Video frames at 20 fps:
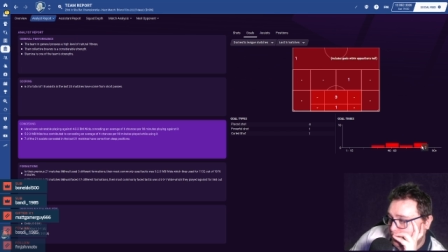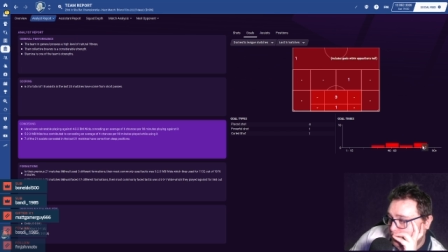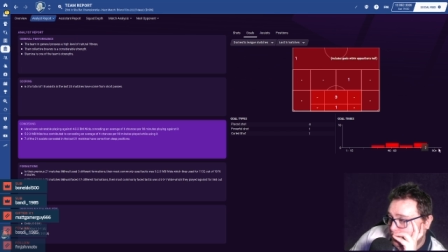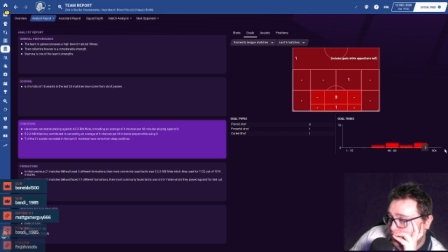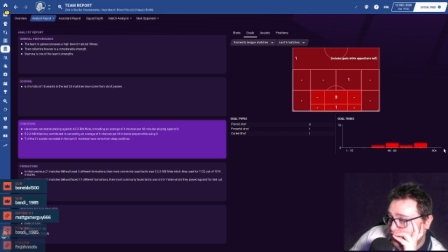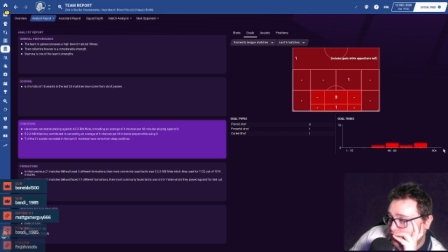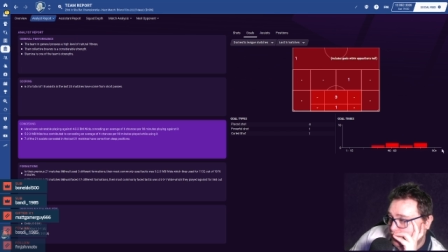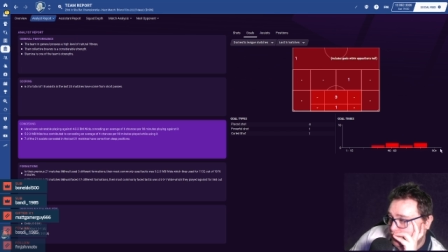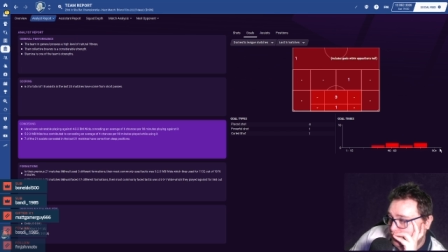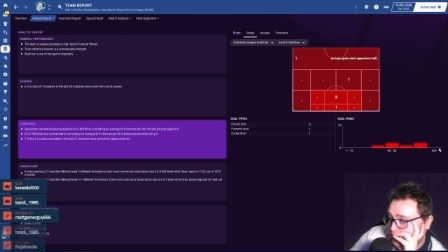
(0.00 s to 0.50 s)
but
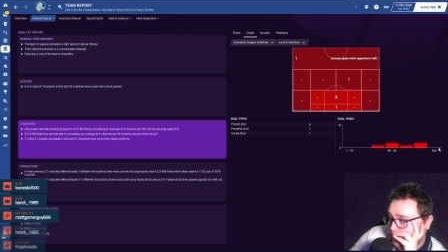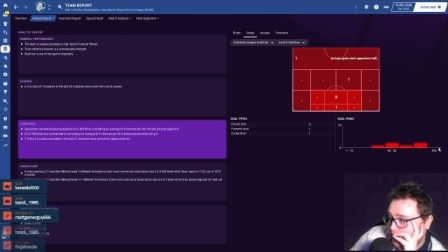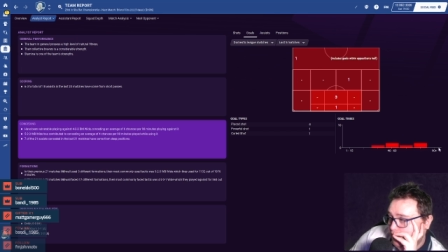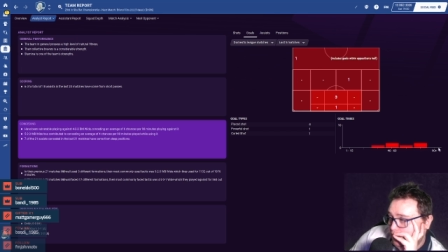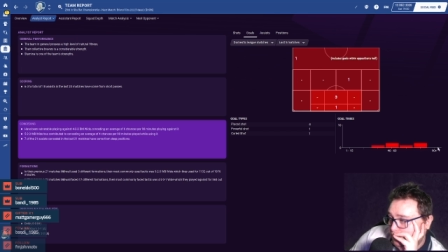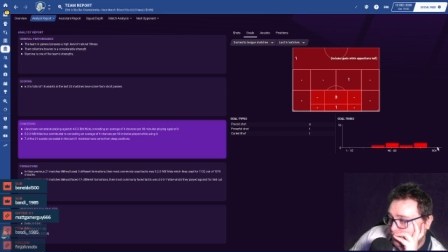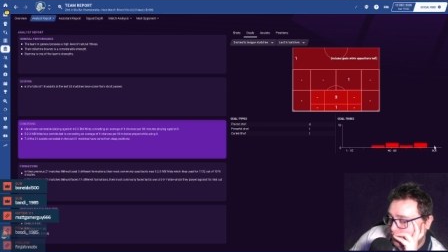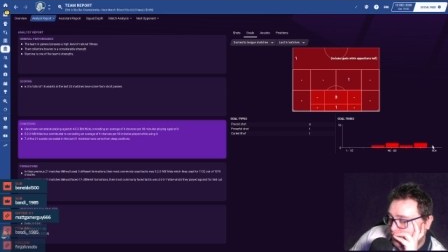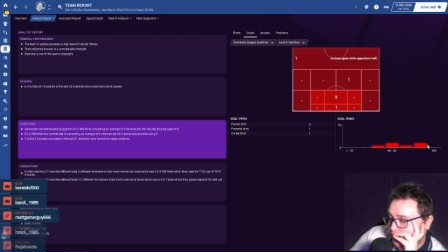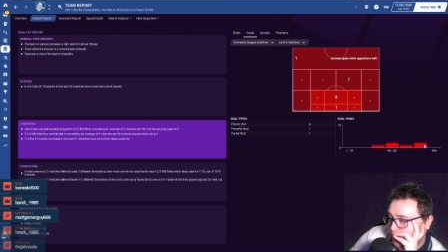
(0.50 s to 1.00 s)
we shut
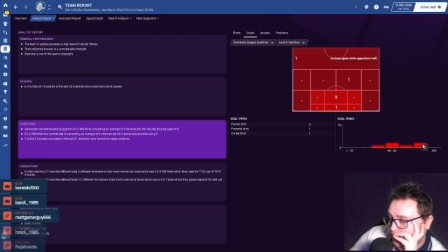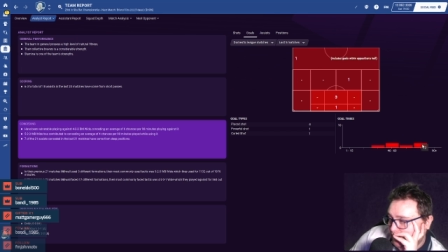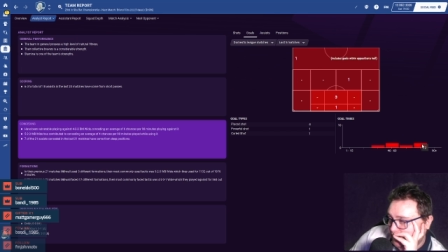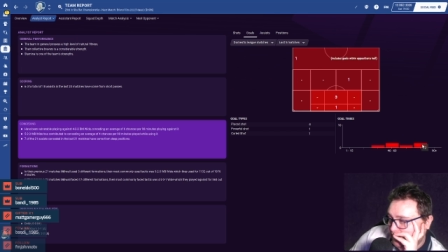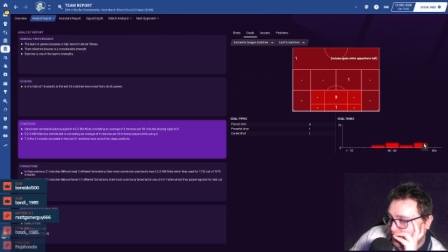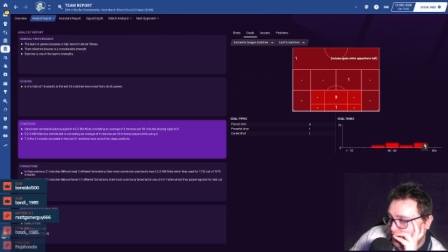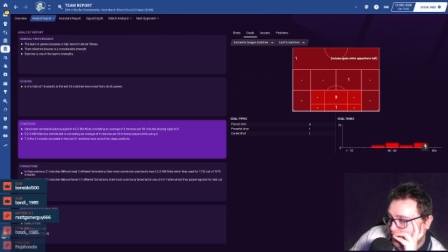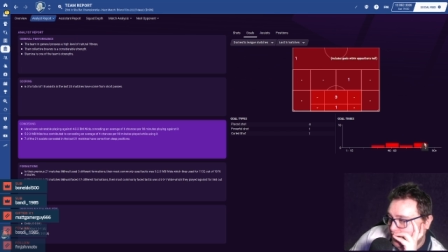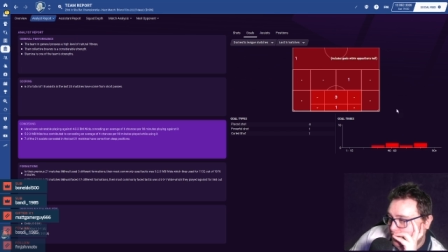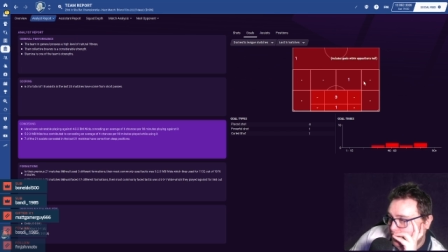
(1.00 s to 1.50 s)
down a
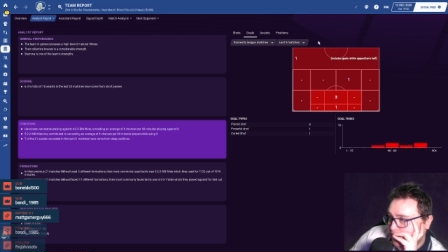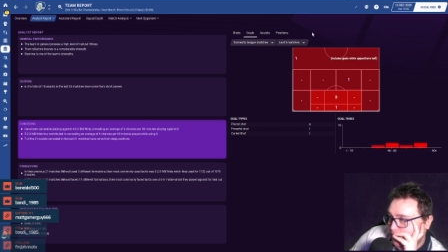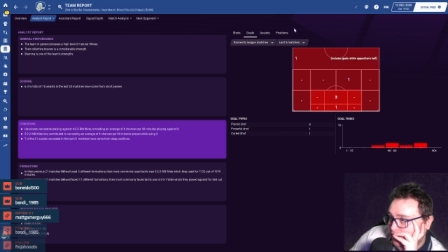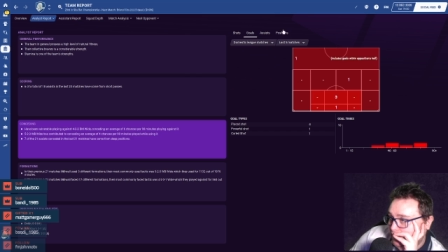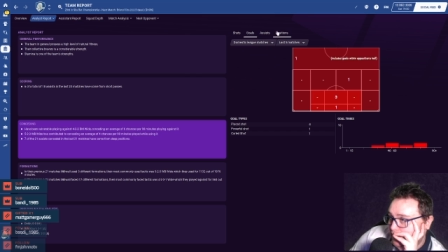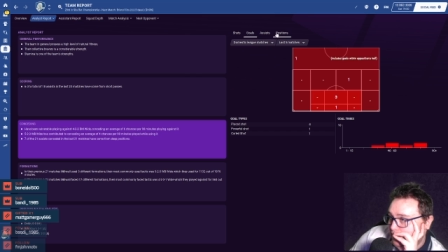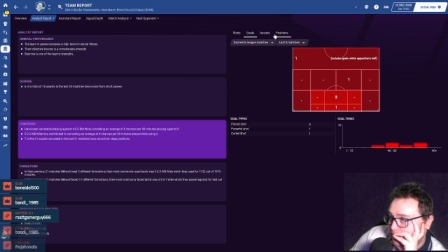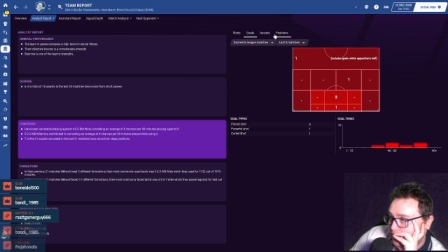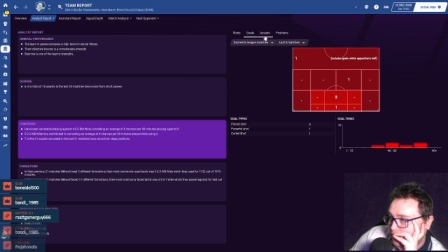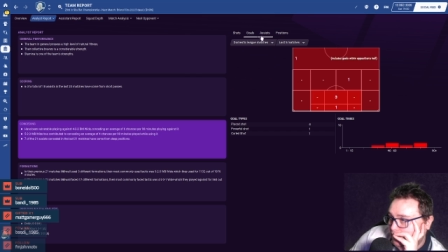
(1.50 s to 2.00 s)
tiny bit
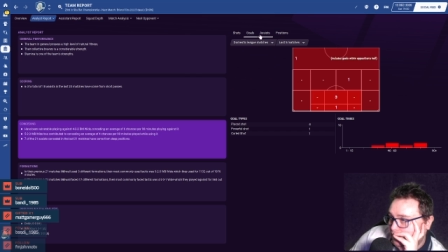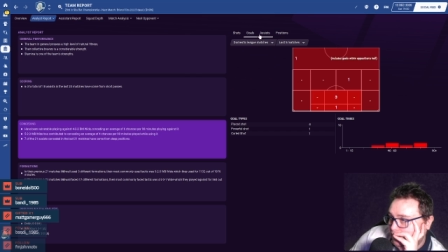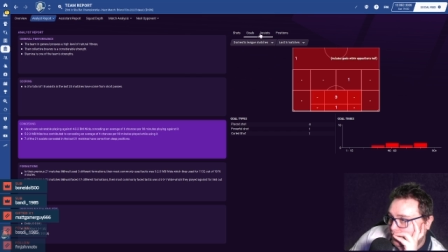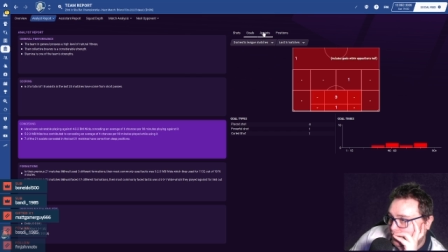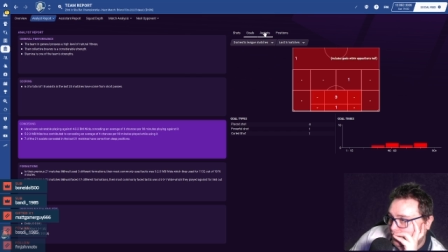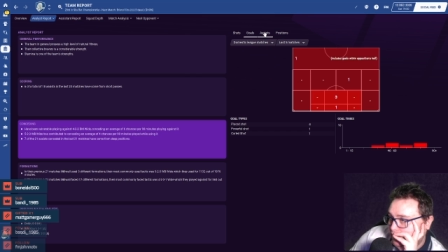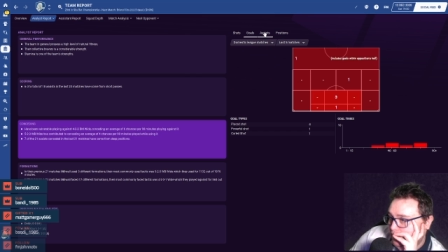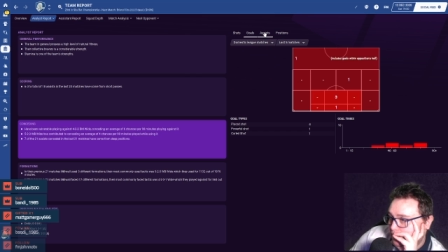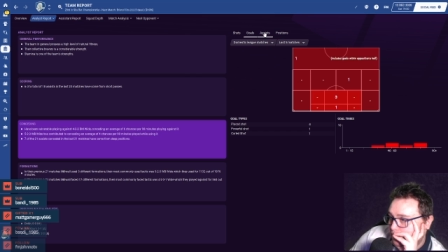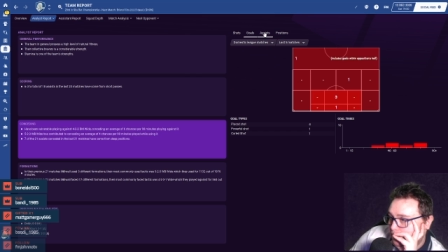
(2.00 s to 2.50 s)
late by the
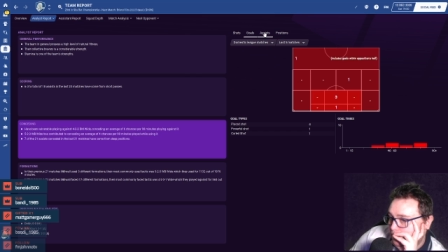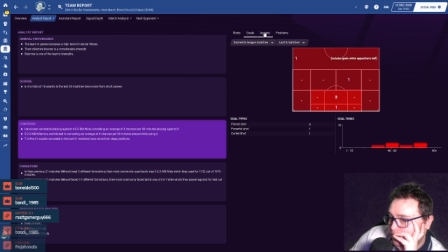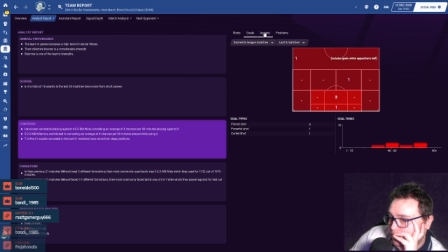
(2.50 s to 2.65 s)
looks of it.